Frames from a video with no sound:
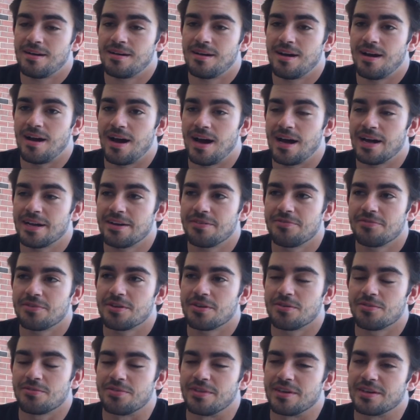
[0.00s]
I
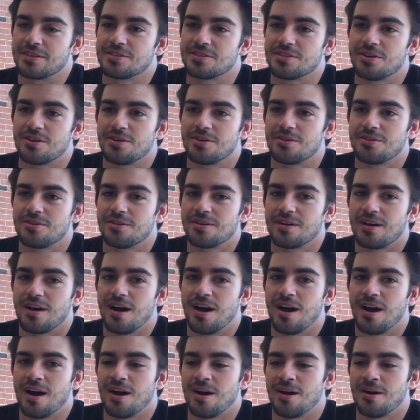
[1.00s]
definitely don't think so.
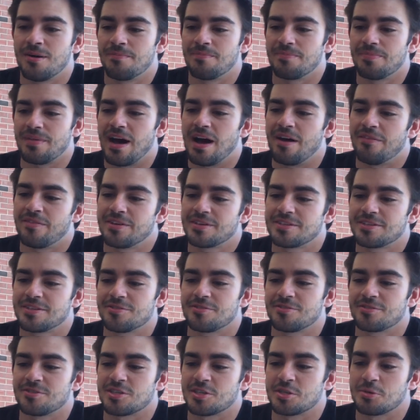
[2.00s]

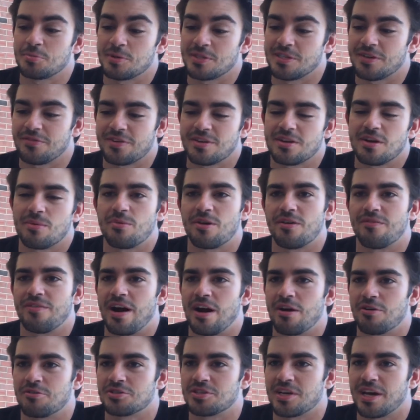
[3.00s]
Obviously there's a specific number of
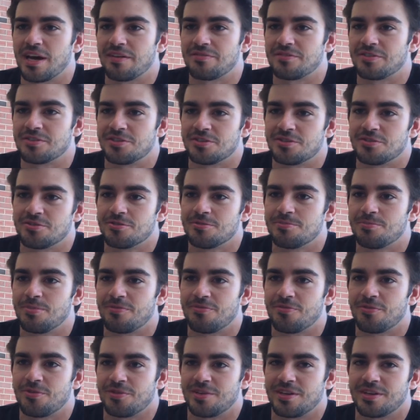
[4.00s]
hours I have to do
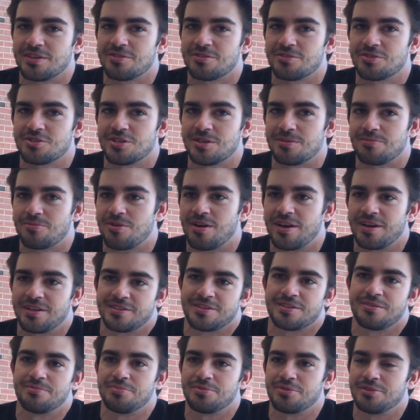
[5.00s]
before the internship
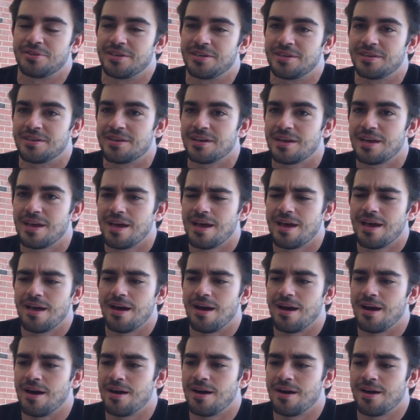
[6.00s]
credits complete.
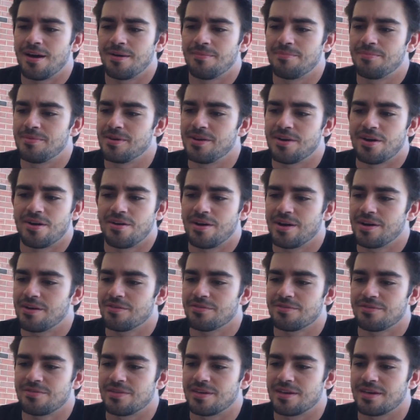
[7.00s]
But no, I
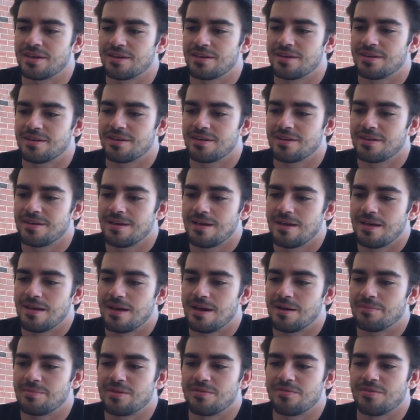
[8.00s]
don't think
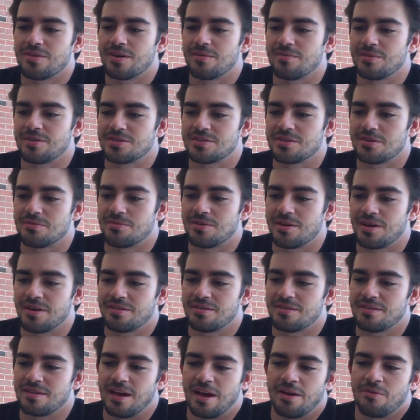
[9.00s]
I'm giving up my summer.
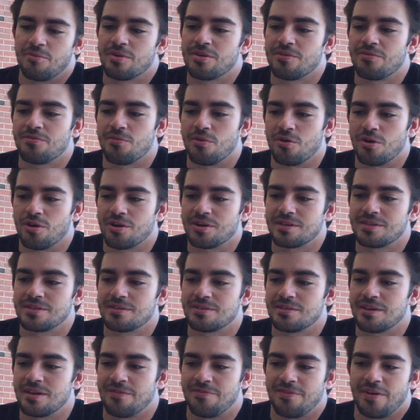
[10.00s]
I would have
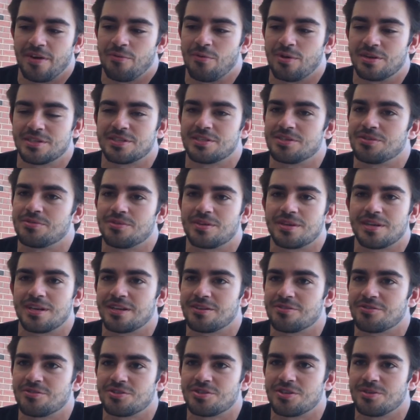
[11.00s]
worked if I wasn't doing an
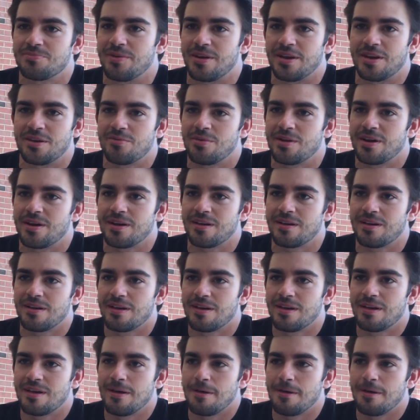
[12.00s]
internship anyway.